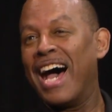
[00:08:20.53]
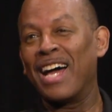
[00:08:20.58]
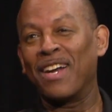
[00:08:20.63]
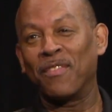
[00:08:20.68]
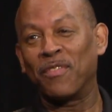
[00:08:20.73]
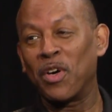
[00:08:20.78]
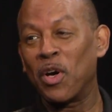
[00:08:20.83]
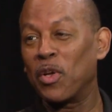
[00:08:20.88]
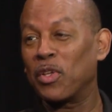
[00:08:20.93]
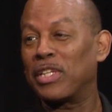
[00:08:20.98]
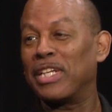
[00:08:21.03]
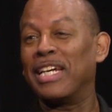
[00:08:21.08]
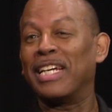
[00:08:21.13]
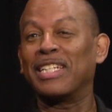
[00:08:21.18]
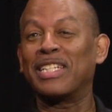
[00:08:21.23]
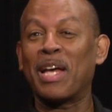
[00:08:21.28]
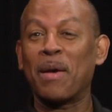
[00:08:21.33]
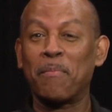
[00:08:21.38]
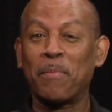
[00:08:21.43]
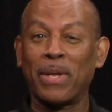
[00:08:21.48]
out of all
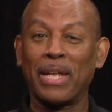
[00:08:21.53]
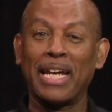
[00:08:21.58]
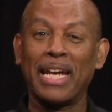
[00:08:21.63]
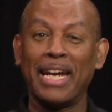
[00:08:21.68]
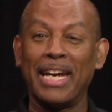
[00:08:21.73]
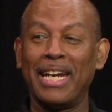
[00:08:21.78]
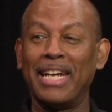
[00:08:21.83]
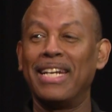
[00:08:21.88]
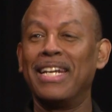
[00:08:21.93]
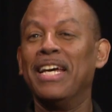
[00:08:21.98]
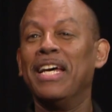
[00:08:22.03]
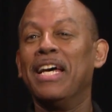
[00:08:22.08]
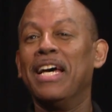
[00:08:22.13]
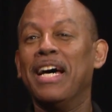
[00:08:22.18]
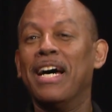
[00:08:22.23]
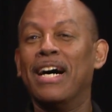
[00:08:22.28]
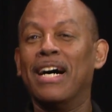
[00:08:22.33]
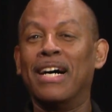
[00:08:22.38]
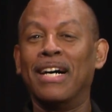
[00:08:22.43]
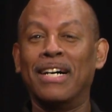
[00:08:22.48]
things, I played
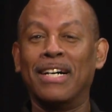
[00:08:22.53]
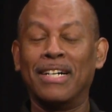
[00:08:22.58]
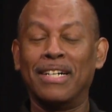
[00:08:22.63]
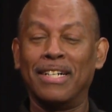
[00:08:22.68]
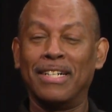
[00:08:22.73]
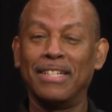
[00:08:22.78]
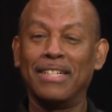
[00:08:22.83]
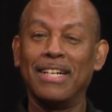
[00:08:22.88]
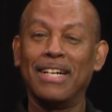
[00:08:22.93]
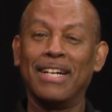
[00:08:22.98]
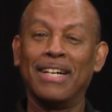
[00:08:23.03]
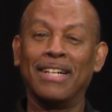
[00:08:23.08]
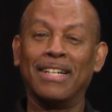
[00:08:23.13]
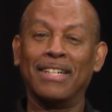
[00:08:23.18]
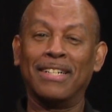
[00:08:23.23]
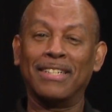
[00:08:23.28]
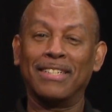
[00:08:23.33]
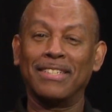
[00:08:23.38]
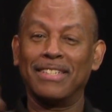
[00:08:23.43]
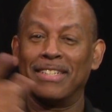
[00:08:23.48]
uh, a,
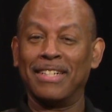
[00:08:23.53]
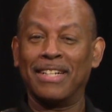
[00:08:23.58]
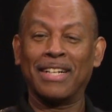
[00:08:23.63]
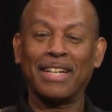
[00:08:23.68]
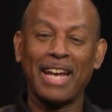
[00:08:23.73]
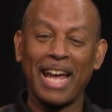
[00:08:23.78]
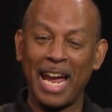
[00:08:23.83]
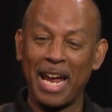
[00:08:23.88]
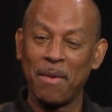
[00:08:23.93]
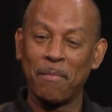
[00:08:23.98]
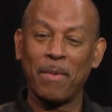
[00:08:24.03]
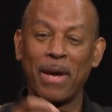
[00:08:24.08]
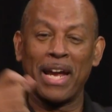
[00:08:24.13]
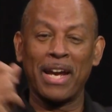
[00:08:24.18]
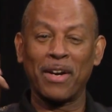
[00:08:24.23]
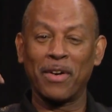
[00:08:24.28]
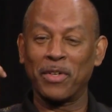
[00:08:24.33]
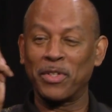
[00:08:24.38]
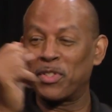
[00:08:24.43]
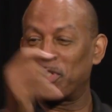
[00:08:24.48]
uh, a
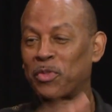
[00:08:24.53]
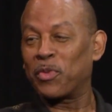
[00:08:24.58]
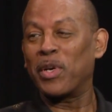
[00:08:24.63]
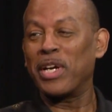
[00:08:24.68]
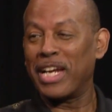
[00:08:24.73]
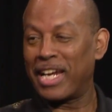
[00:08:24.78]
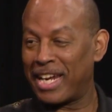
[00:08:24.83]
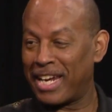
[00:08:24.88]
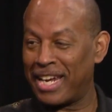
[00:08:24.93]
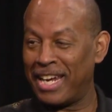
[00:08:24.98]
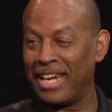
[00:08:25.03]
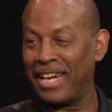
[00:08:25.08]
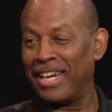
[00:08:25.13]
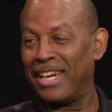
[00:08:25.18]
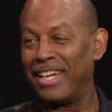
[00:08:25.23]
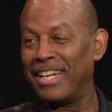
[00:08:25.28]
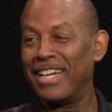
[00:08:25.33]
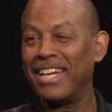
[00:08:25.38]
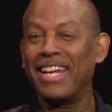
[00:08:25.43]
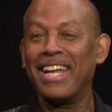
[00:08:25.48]
gangbanger, a street
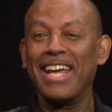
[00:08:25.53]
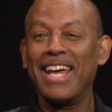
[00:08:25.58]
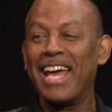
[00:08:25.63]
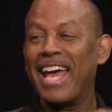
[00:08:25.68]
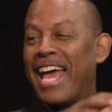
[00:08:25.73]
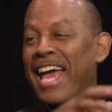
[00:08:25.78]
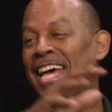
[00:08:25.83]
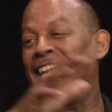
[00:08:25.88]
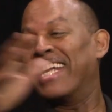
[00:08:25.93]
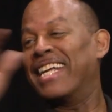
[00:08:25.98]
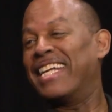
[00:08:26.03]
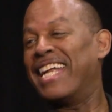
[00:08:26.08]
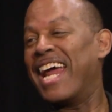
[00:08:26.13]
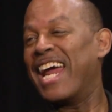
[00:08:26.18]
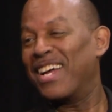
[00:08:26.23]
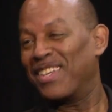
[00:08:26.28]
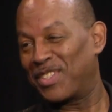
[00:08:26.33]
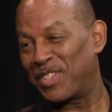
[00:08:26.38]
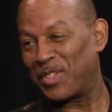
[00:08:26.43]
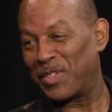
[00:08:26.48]
kid, wow. and a
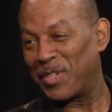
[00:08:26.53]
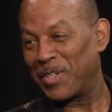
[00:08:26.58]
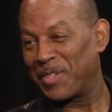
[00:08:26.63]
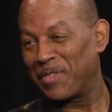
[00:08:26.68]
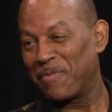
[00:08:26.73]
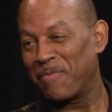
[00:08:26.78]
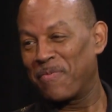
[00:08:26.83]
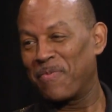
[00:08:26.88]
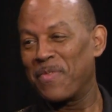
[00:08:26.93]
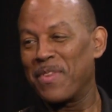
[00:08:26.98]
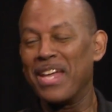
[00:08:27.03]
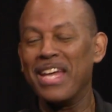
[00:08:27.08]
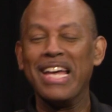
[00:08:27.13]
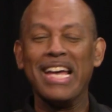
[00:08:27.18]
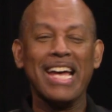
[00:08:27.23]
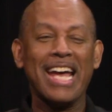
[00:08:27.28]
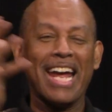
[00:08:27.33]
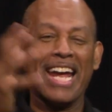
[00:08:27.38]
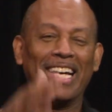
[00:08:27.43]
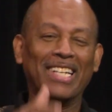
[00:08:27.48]
dancer. Wow.
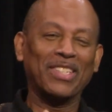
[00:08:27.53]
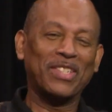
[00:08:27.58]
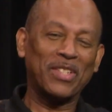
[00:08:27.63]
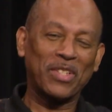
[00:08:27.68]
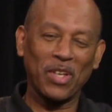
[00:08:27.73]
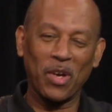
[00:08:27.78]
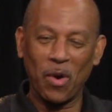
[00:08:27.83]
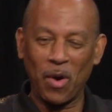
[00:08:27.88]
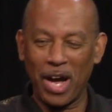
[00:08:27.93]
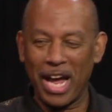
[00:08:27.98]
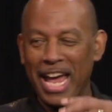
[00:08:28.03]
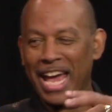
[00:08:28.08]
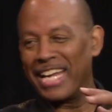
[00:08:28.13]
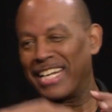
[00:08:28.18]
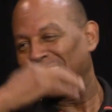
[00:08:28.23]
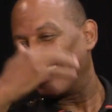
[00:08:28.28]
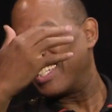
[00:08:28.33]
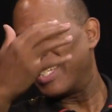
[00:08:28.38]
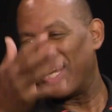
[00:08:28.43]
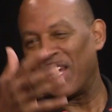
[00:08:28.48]
And so I had
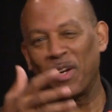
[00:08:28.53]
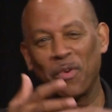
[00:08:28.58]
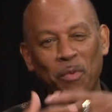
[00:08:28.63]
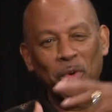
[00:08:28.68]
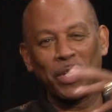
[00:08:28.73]
a scene